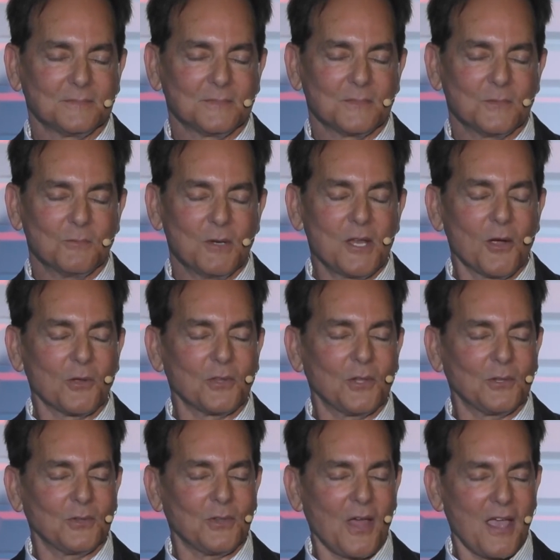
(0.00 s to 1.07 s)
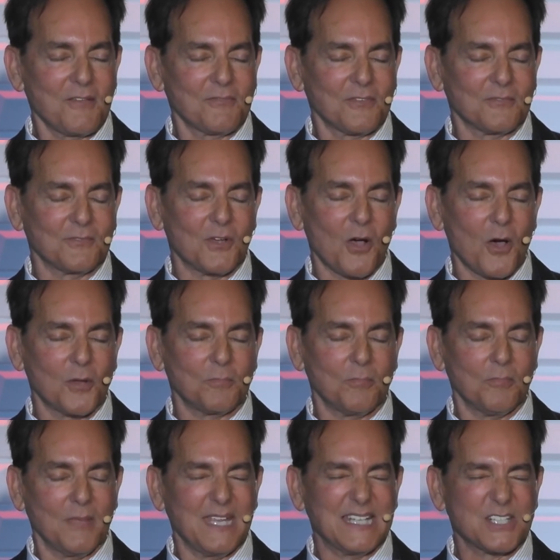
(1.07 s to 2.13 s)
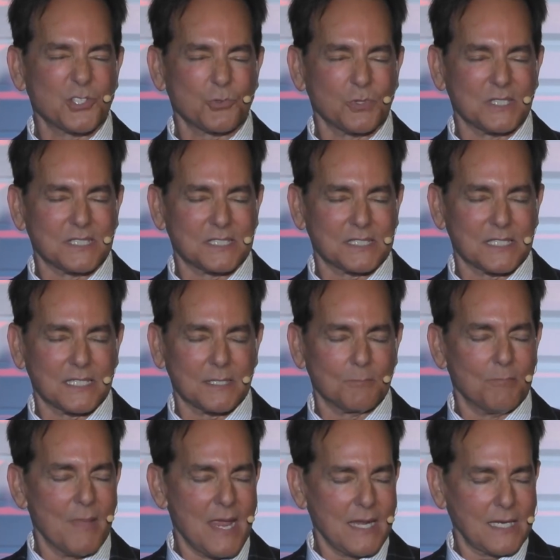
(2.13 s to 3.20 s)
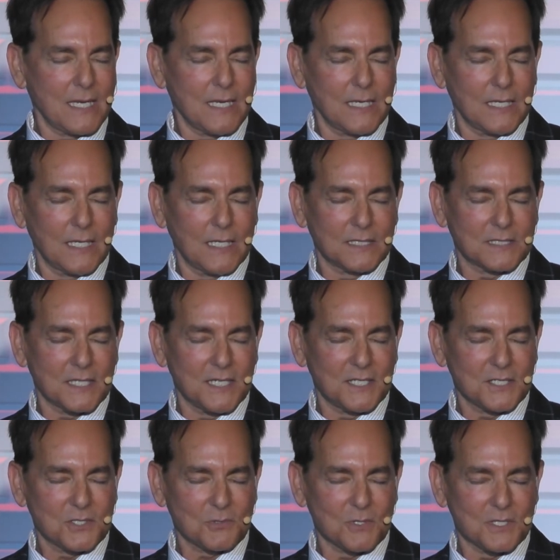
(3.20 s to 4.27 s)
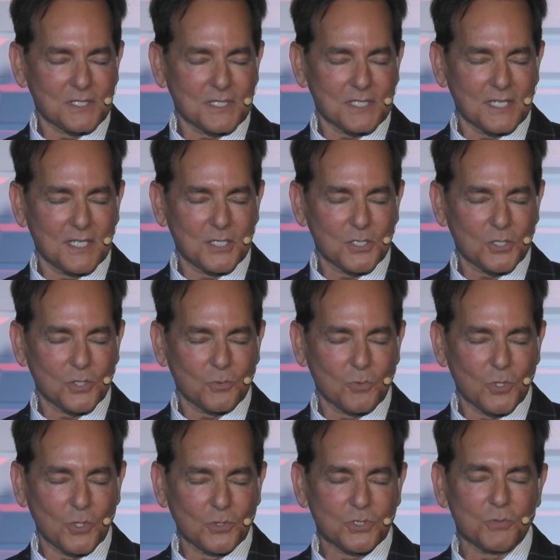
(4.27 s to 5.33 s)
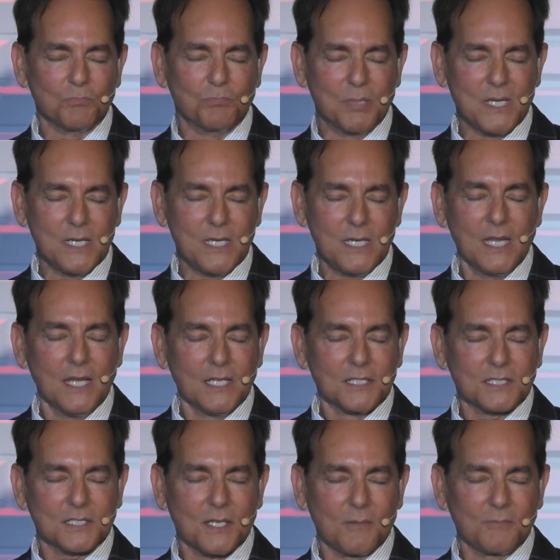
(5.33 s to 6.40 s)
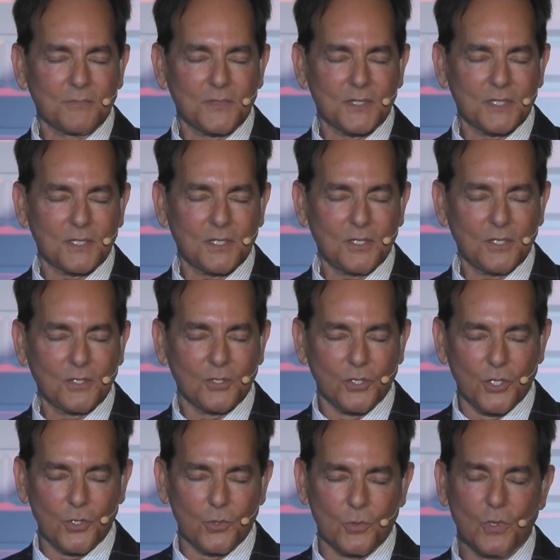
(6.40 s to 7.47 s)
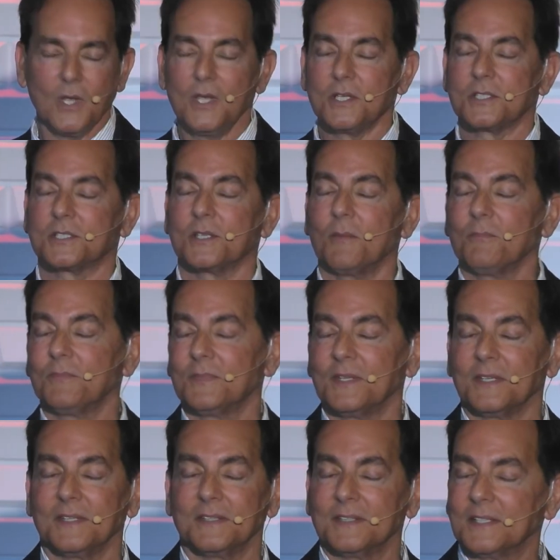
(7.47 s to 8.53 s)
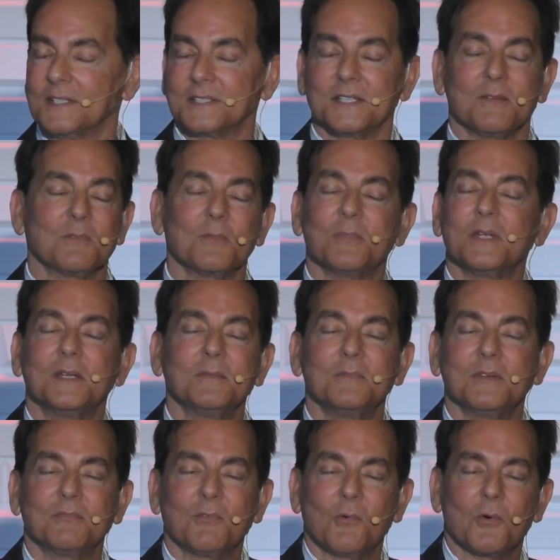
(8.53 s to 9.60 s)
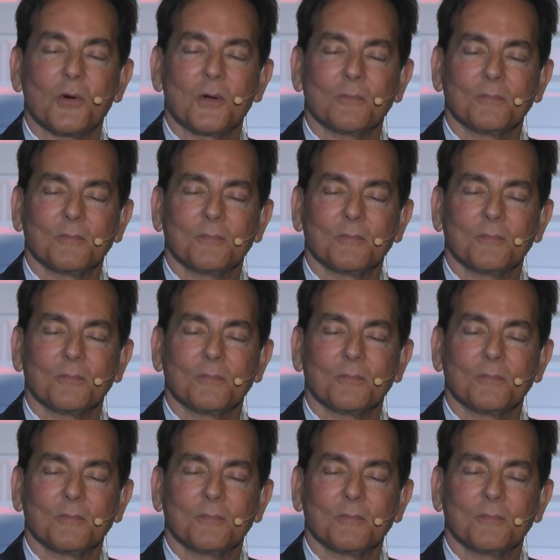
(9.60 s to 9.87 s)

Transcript: We are the life of God making its entrance into the world to be something new, something that has never been before.